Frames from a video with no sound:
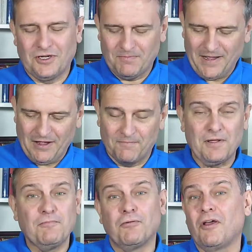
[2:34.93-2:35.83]
about
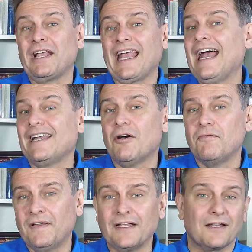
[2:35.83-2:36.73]
people like
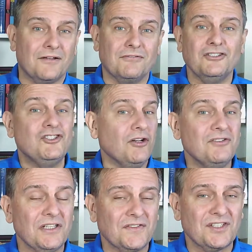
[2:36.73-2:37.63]
Adolf Hitler and
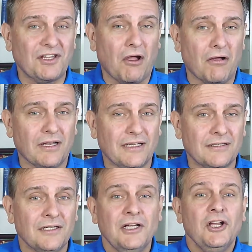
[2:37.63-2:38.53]
Joseph Stalin,
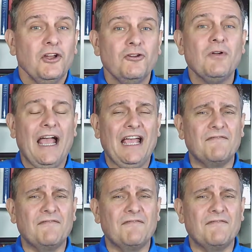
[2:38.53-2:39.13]
who had